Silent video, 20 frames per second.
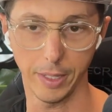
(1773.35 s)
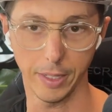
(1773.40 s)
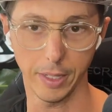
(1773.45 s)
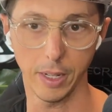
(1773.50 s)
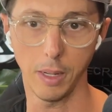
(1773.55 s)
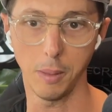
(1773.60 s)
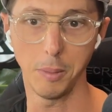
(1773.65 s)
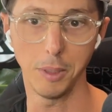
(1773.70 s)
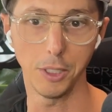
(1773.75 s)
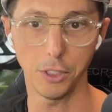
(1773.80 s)
Like
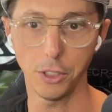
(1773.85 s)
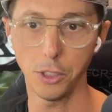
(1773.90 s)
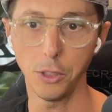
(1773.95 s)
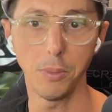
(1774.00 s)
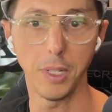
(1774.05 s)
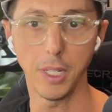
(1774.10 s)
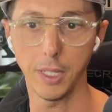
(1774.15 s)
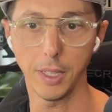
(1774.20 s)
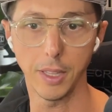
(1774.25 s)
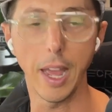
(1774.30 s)
I'm
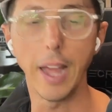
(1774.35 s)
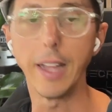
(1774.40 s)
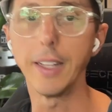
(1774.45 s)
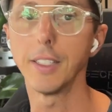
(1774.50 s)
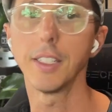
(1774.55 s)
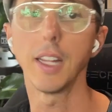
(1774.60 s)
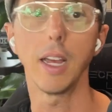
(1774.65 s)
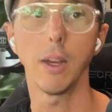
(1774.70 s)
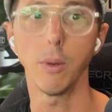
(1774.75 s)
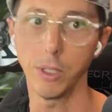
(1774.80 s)
assuming
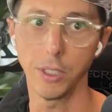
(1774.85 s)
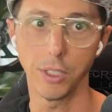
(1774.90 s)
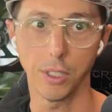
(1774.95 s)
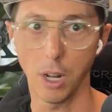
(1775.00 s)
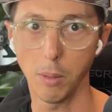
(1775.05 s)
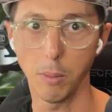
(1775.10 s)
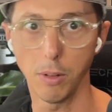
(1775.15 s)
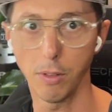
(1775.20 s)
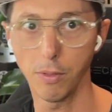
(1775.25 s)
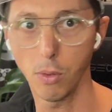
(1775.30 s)
that site we
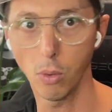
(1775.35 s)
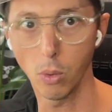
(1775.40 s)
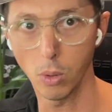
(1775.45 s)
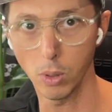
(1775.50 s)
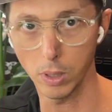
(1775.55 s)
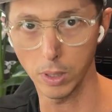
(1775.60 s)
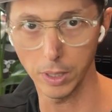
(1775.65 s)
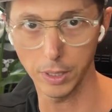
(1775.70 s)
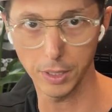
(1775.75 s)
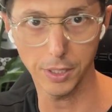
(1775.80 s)
saw
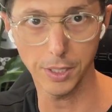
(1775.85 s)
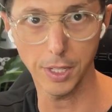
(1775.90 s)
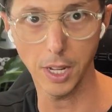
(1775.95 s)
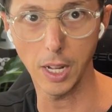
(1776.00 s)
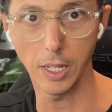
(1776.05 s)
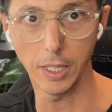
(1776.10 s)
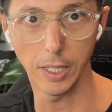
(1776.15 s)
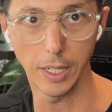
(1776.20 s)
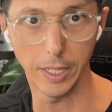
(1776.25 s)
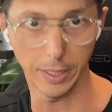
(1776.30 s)
before, it's
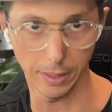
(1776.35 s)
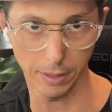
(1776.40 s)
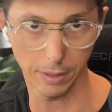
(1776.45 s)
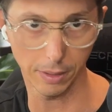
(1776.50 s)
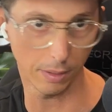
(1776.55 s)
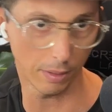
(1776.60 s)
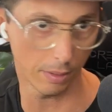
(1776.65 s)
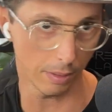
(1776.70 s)
not like